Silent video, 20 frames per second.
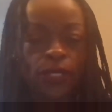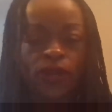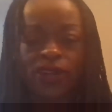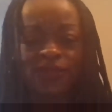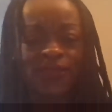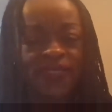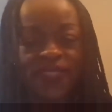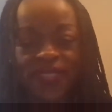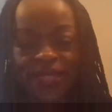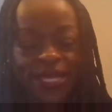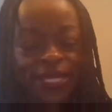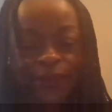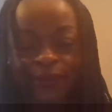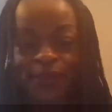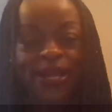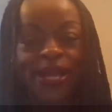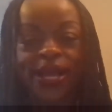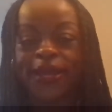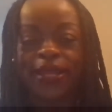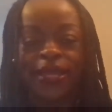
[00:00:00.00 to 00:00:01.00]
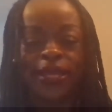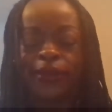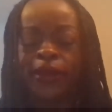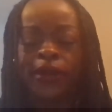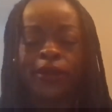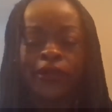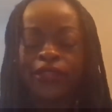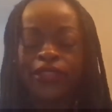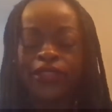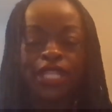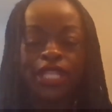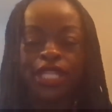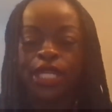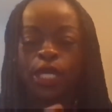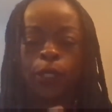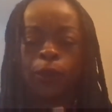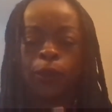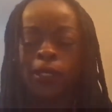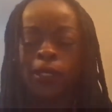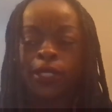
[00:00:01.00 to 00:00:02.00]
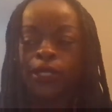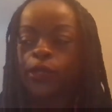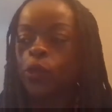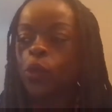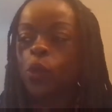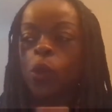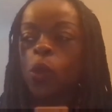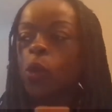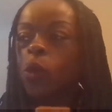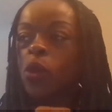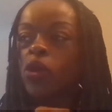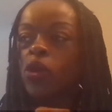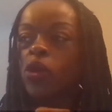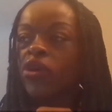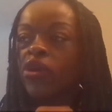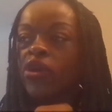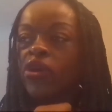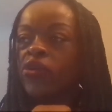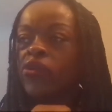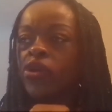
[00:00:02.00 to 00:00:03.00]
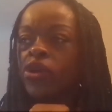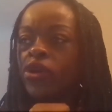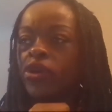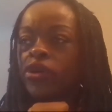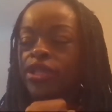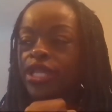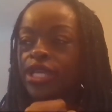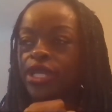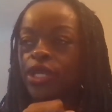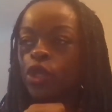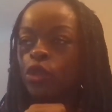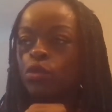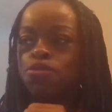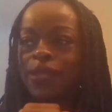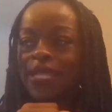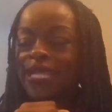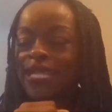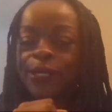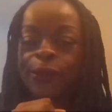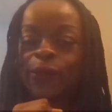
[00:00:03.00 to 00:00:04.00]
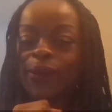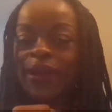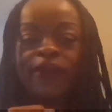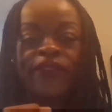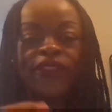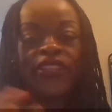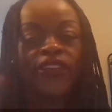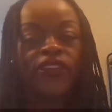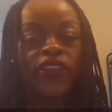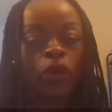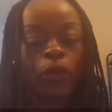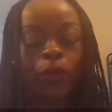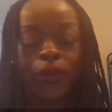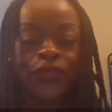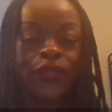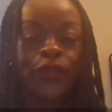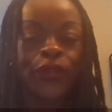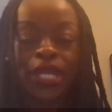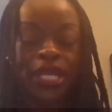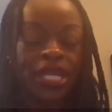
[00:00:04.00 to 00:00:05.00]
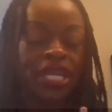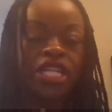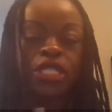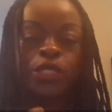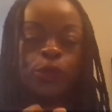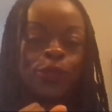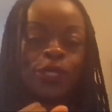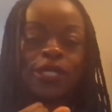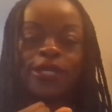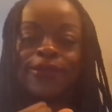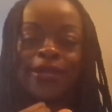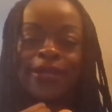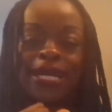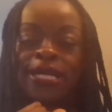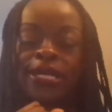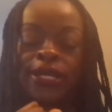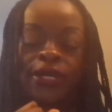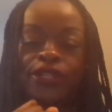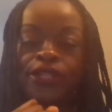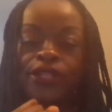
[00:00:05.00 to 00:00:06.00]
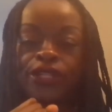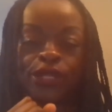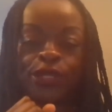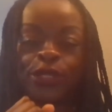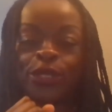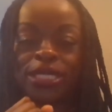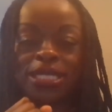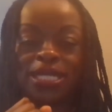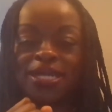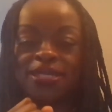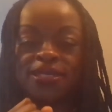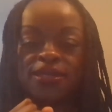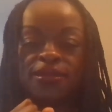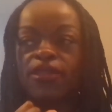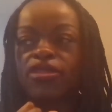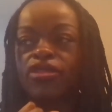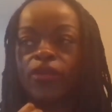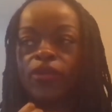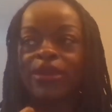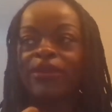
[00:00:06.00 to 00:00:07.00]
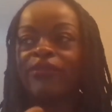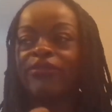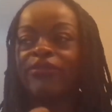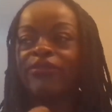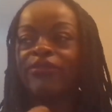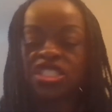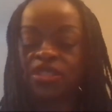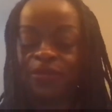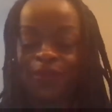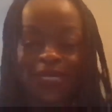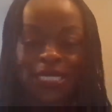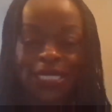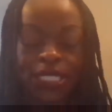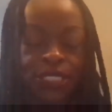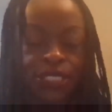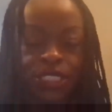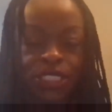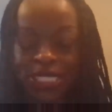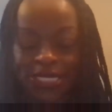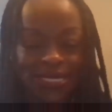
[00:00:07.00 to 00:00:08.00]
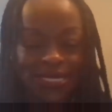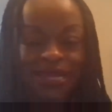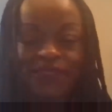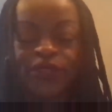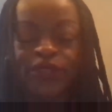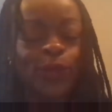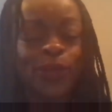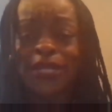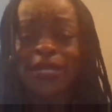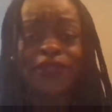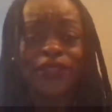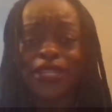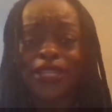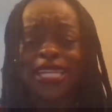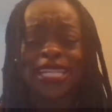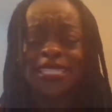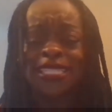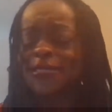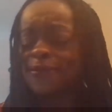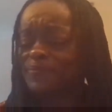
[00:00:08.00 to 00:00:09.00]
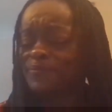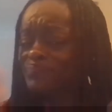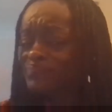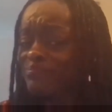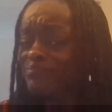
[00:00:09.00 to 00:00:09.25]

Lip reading: You don't even think about it. Or, you know, playing around the yard with your kids, whereby, you know, you guys are throwing frisbee and chasing after whatever it is.